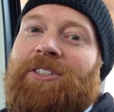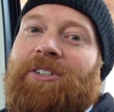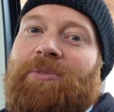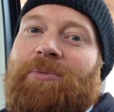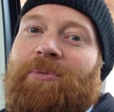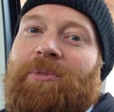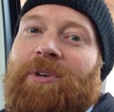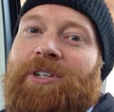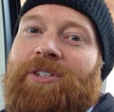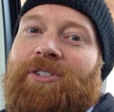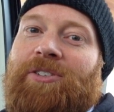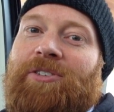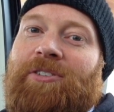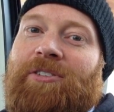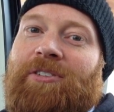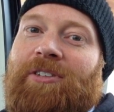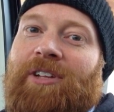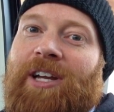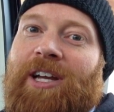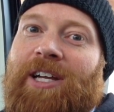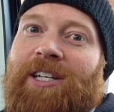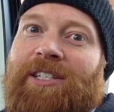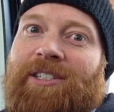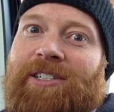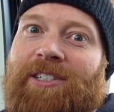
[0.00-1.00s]
an
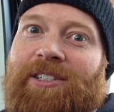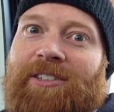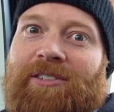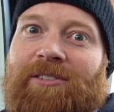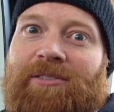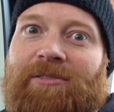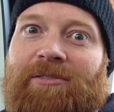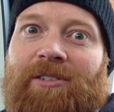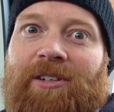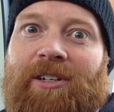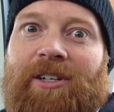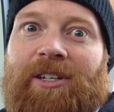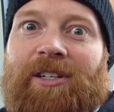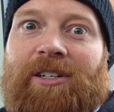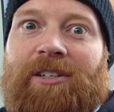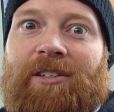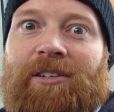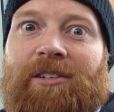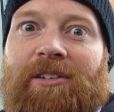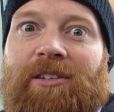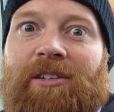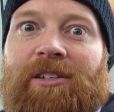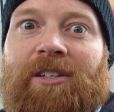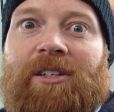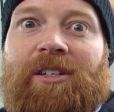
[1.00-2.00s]
original idea, right,
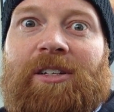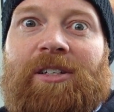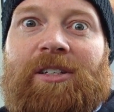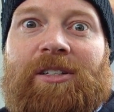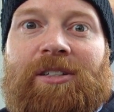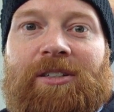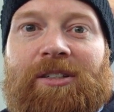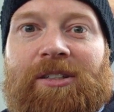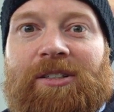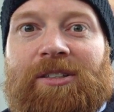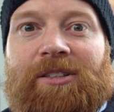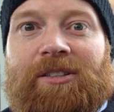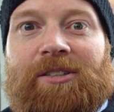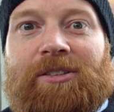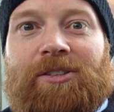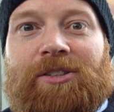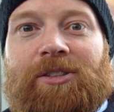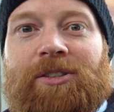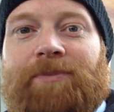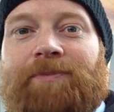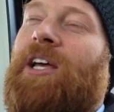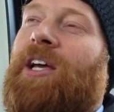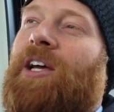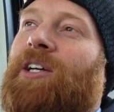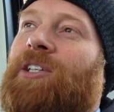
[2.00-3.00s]

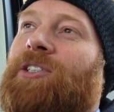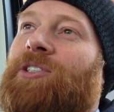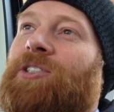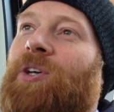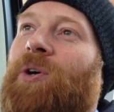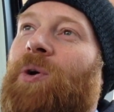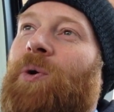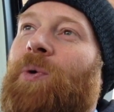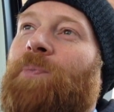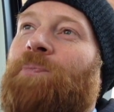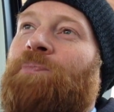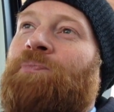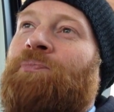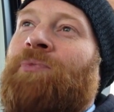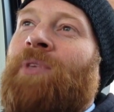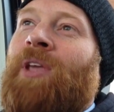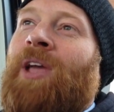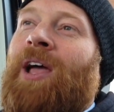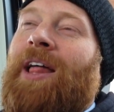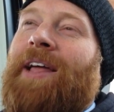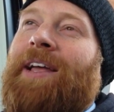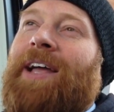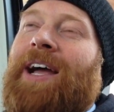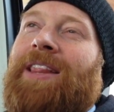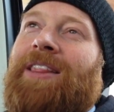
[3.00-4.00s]
guys? So,
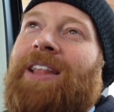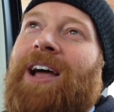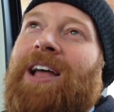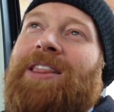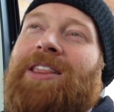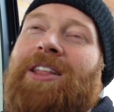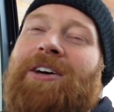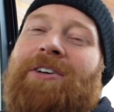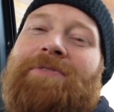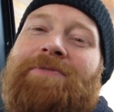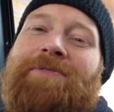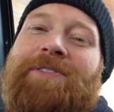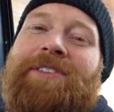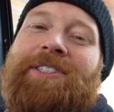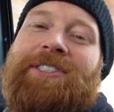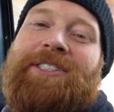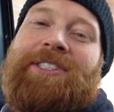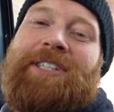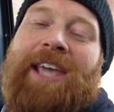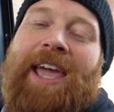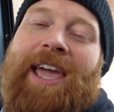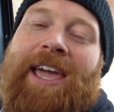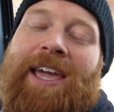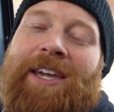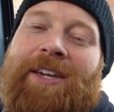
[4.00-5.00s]
like, I love this
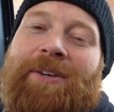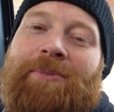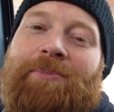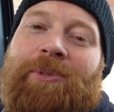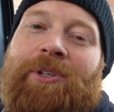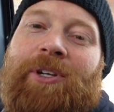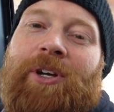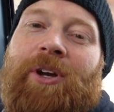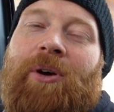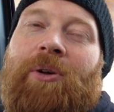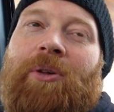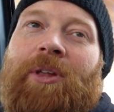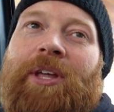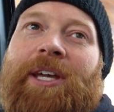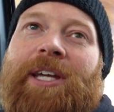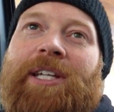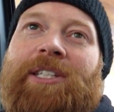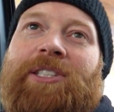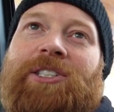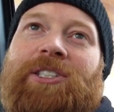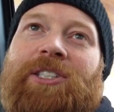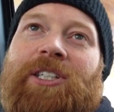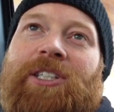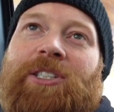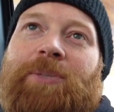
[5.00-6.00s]
game. Like
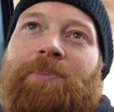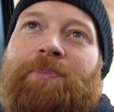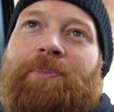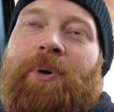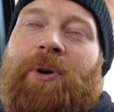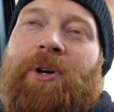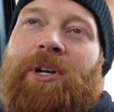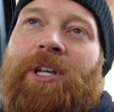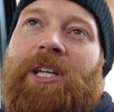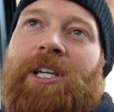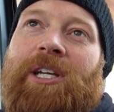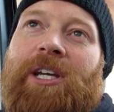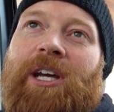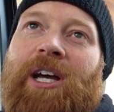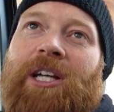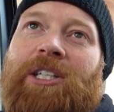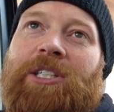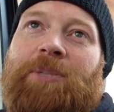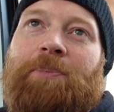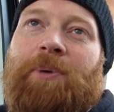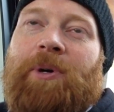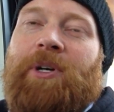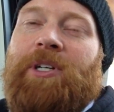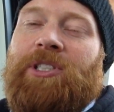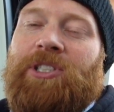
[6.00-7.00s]
it's a
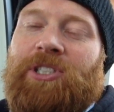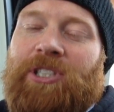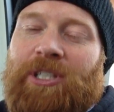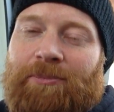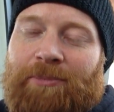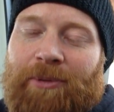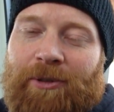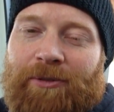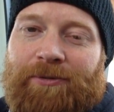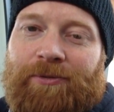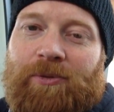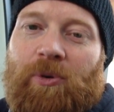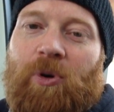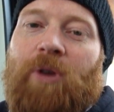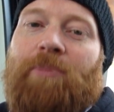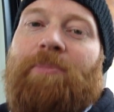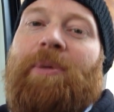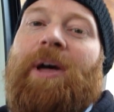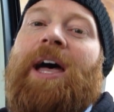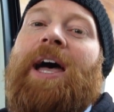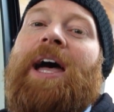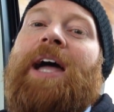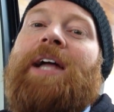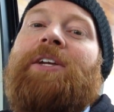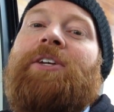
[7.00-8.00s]
pretty simple
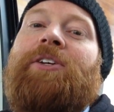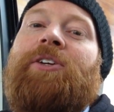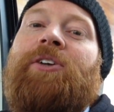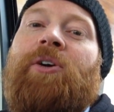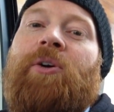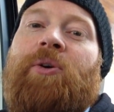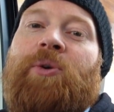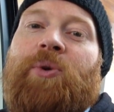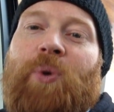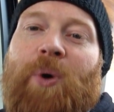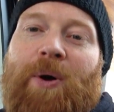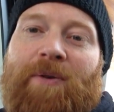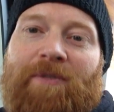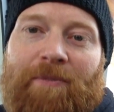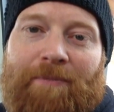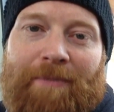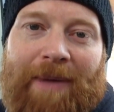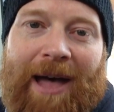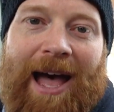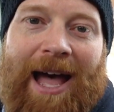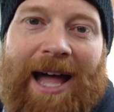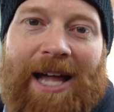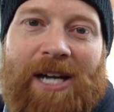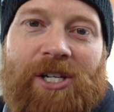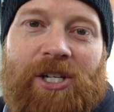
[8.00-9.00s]
format. You have a
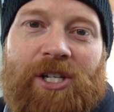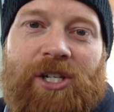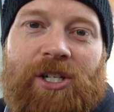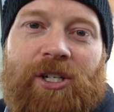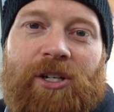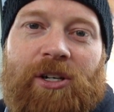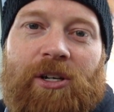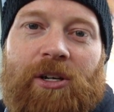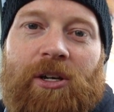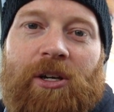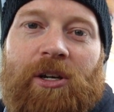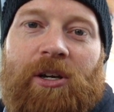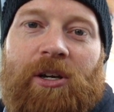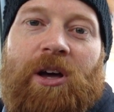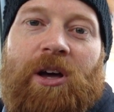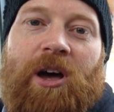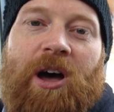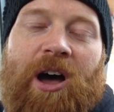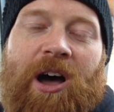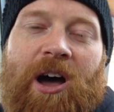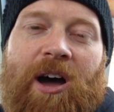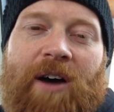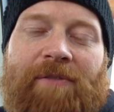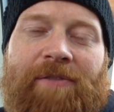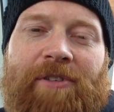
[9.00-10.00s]
match.
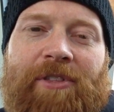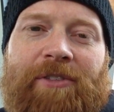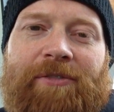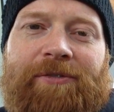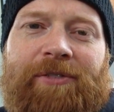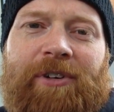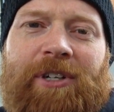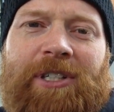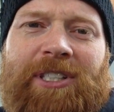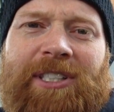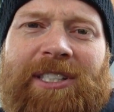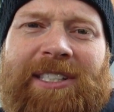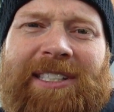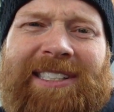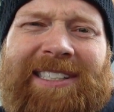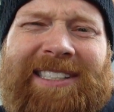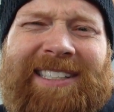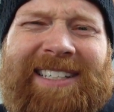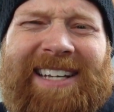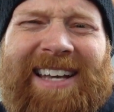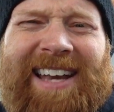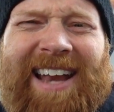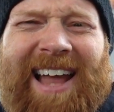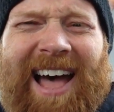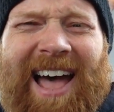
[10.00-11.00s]
For the first
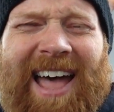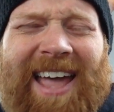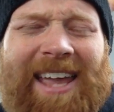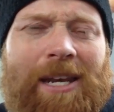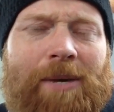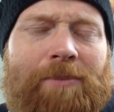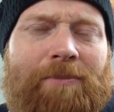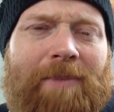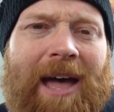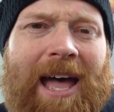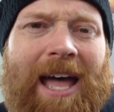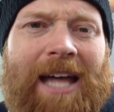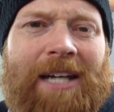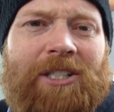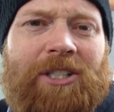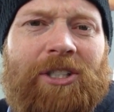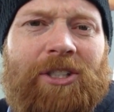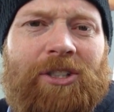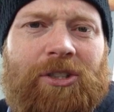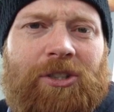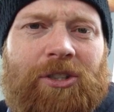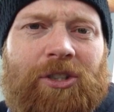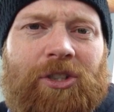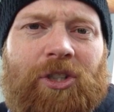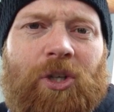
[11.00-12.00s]
9
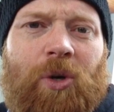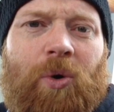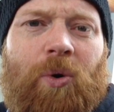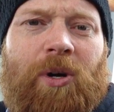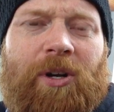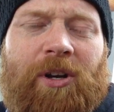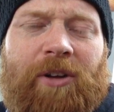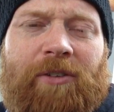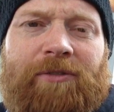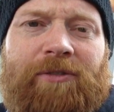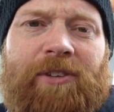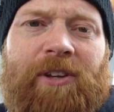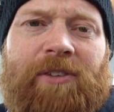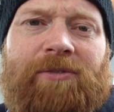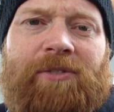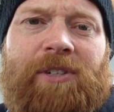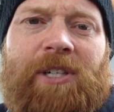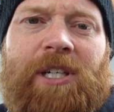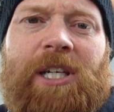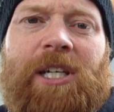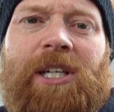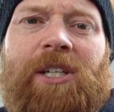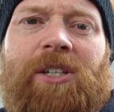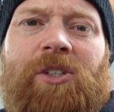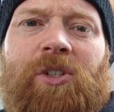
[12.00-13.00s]
matches or so out of
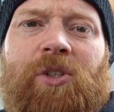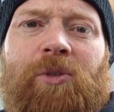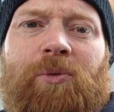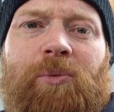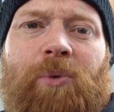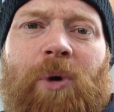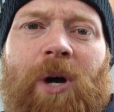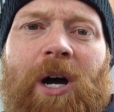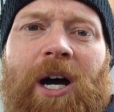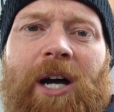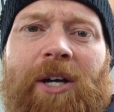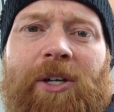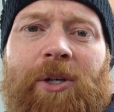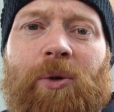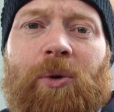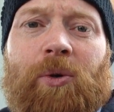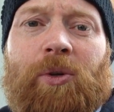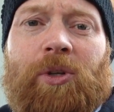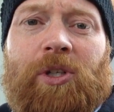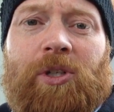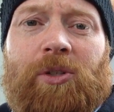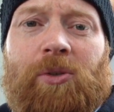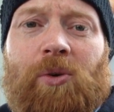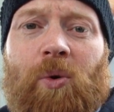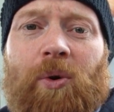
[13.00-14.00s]
15, you're
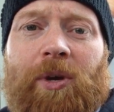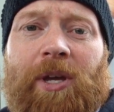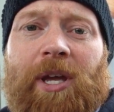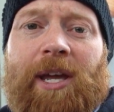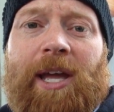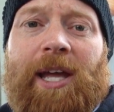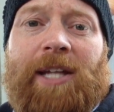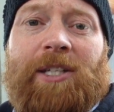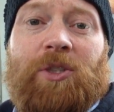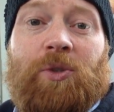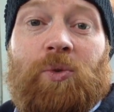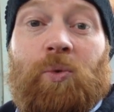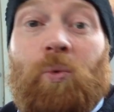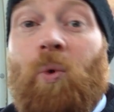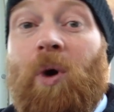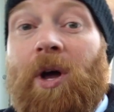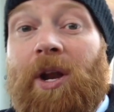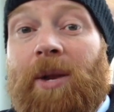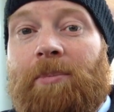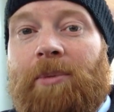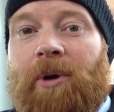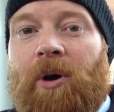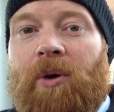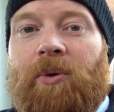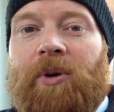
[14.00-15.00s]
only going against
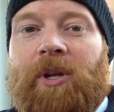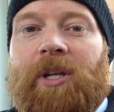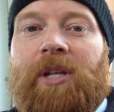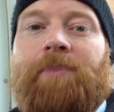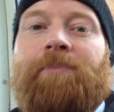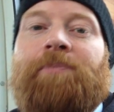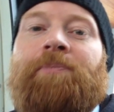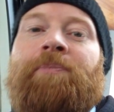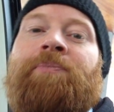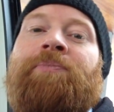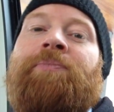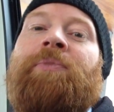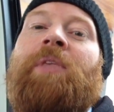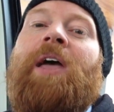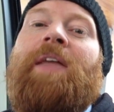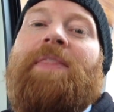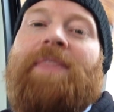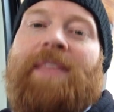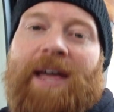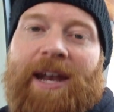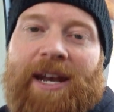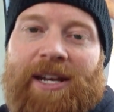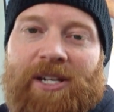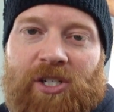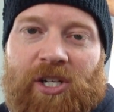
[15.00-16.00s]
one opponent,
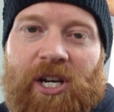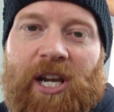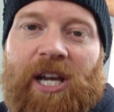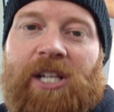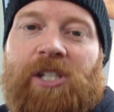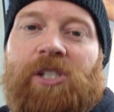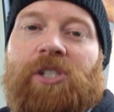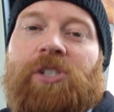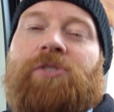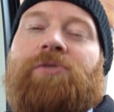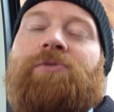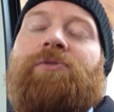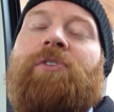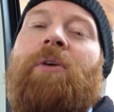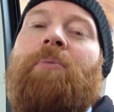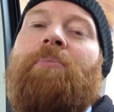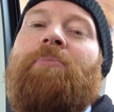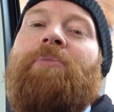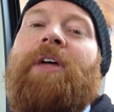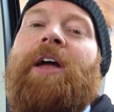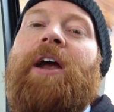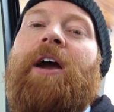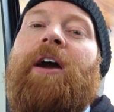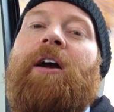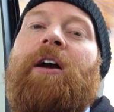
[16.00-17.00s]
and then it changes
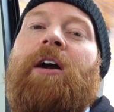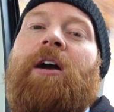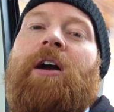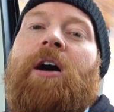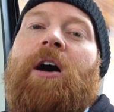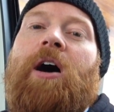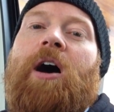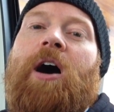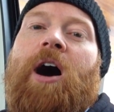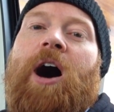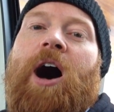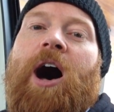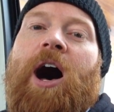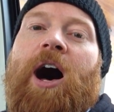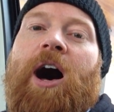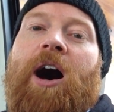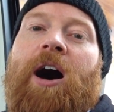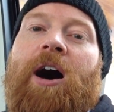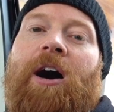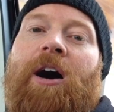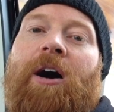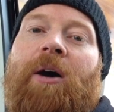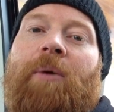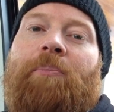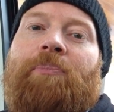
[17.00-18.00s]
from there.
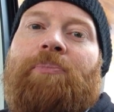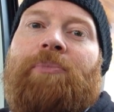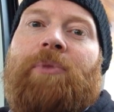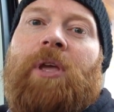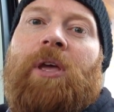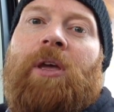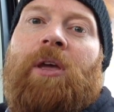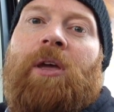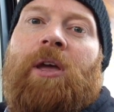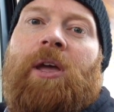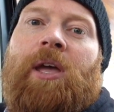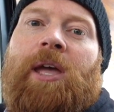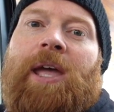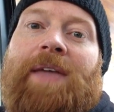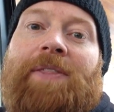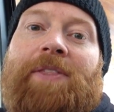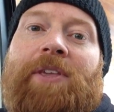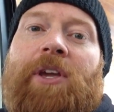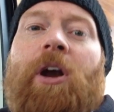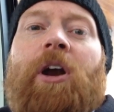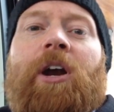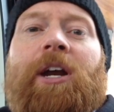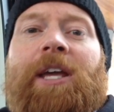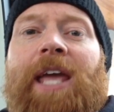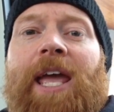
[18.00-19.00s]
In
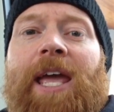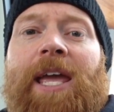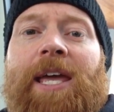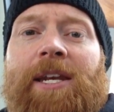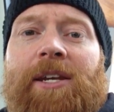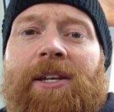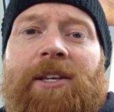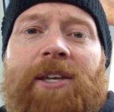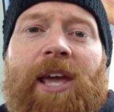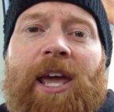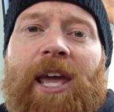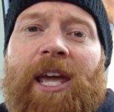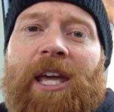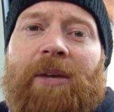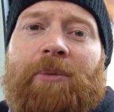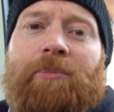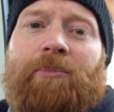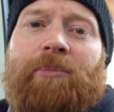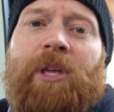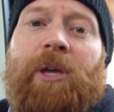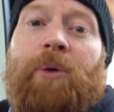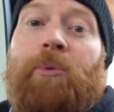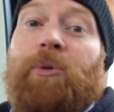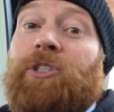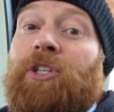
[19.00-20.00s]
the arcade
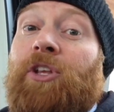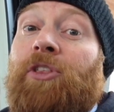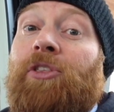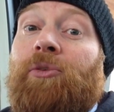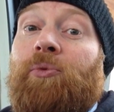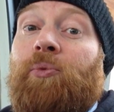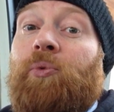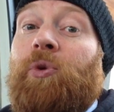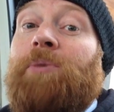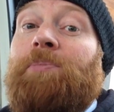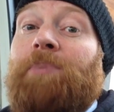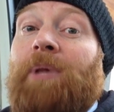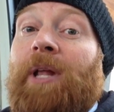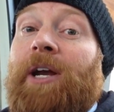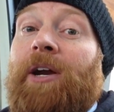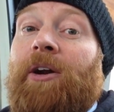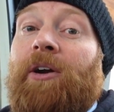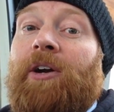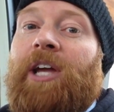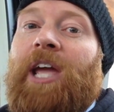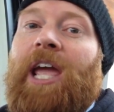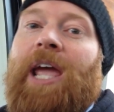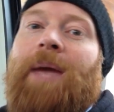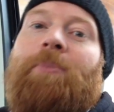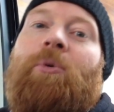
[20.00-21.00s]
game, it was a
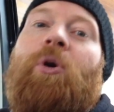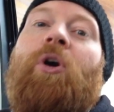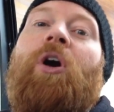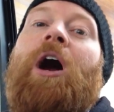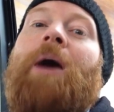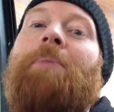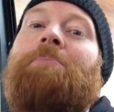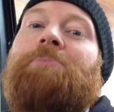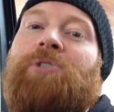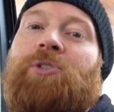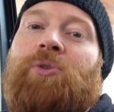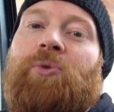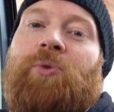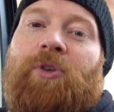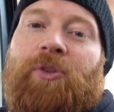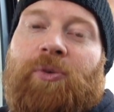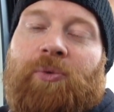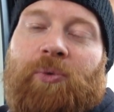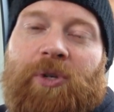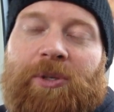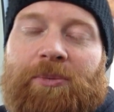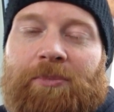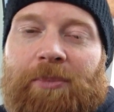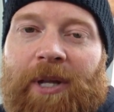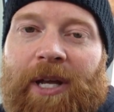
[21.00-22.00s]
3-player game, or up to a
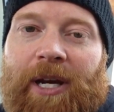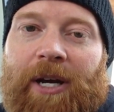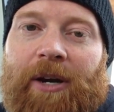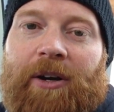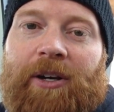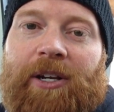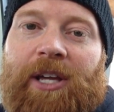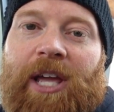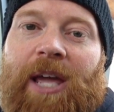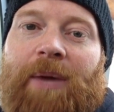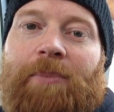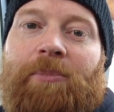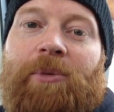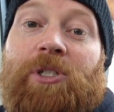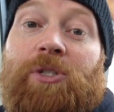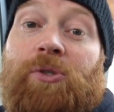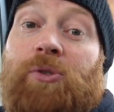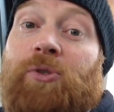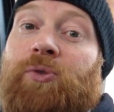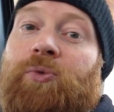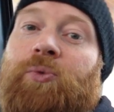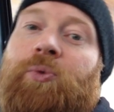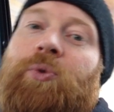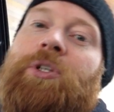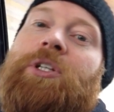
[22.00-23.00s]
3-player game, which
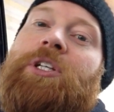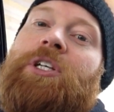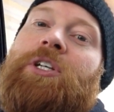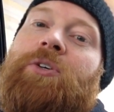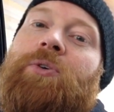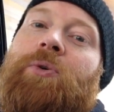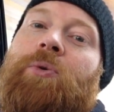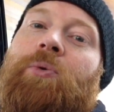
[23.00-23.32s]
was really